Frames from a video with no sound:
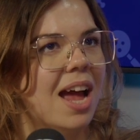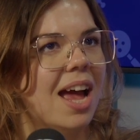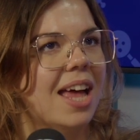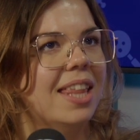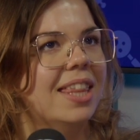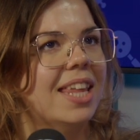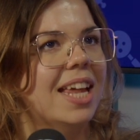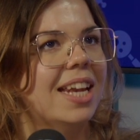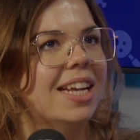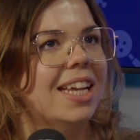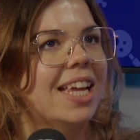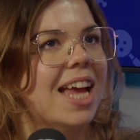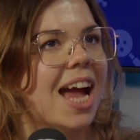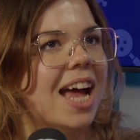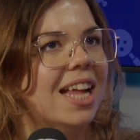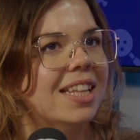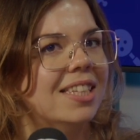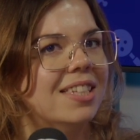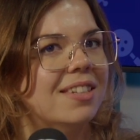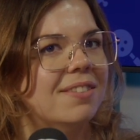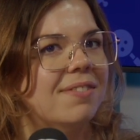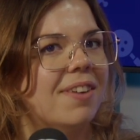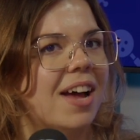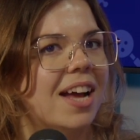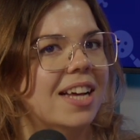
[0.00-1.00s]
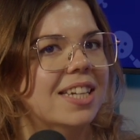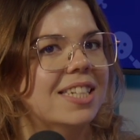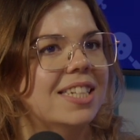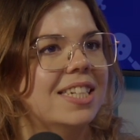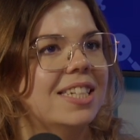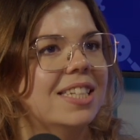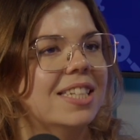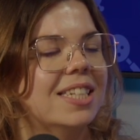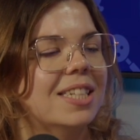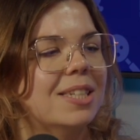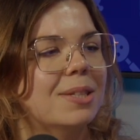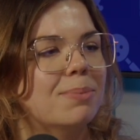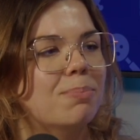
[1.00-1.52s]
And then cancer
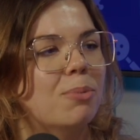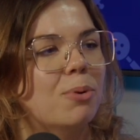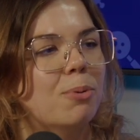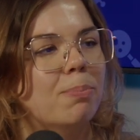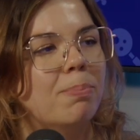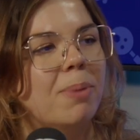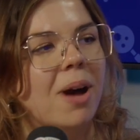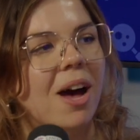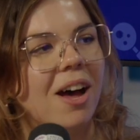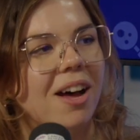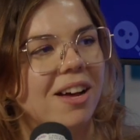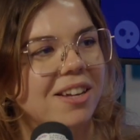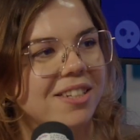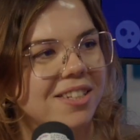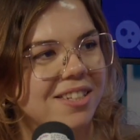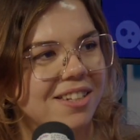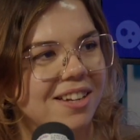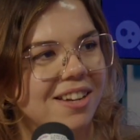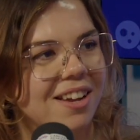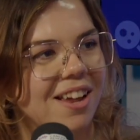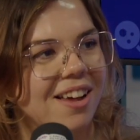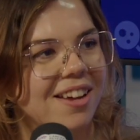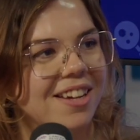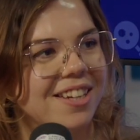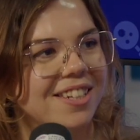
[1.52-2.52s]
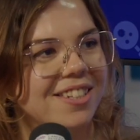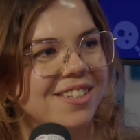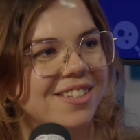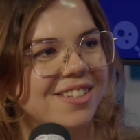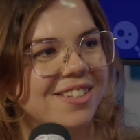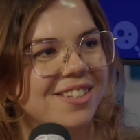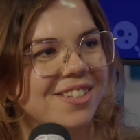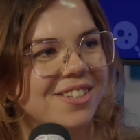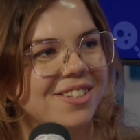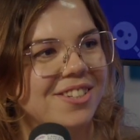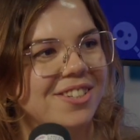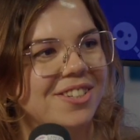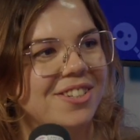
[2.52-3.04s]
vaccines, it's more personalized.